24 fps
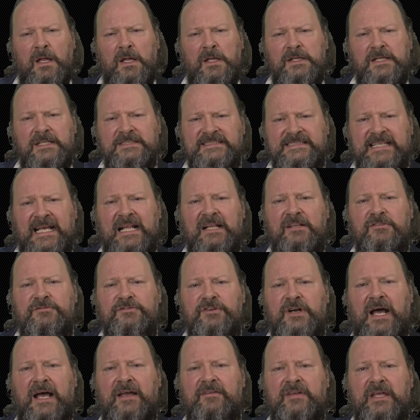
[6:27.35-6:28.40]
The
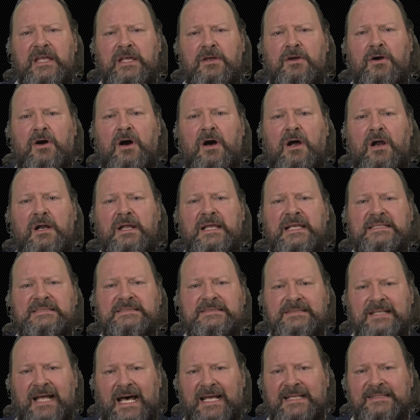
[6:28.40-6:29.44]
self-driving car is
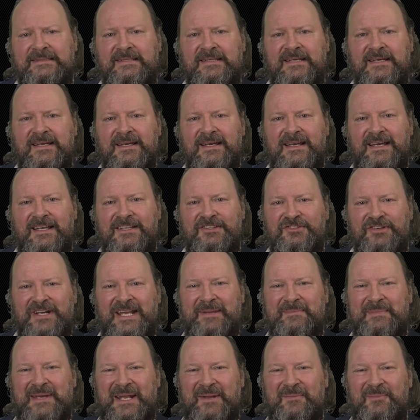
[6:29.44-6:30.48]
not a
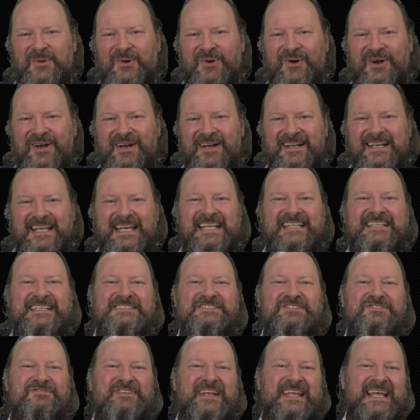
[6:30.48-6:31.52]
dream anymore. It
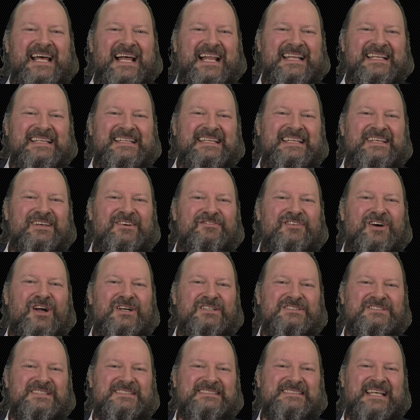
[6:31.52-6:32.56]
is a reality of our
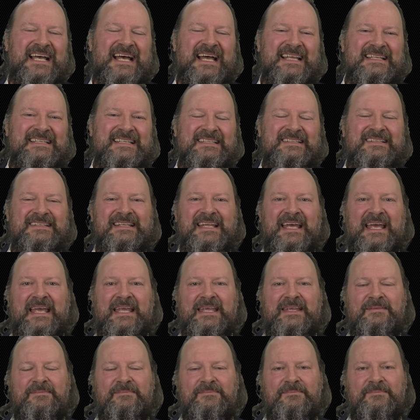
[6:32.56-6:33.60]
society today.
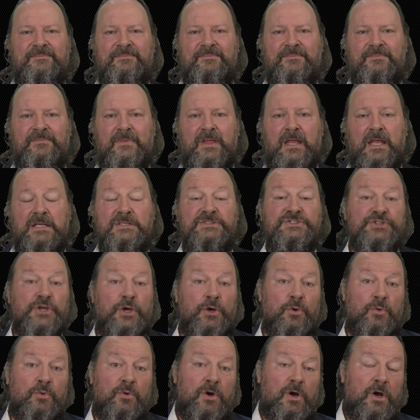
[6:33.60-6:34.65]

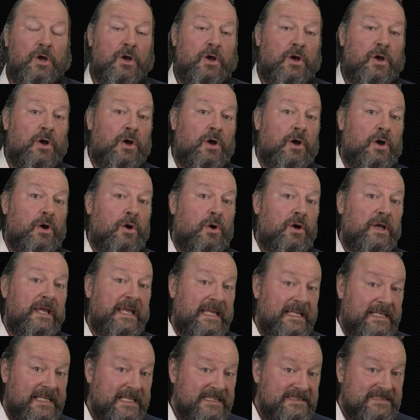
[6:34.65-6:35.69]
So,
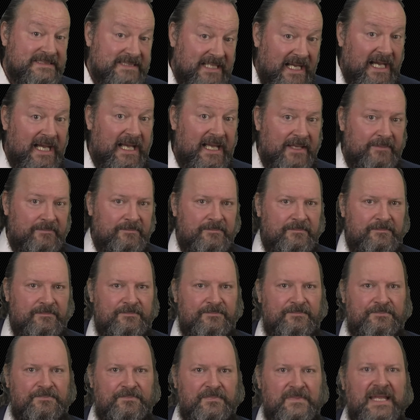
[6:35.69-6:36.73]
it is time,
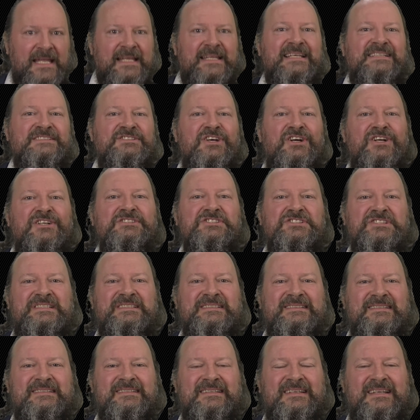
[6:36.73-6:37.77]
it is
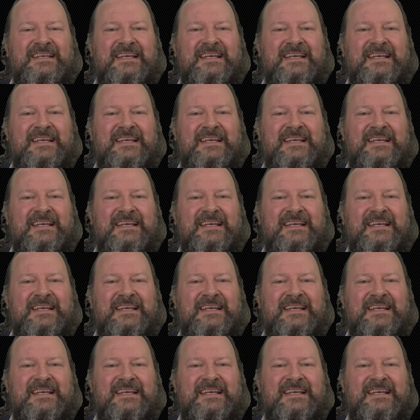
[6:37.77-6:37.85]
urgent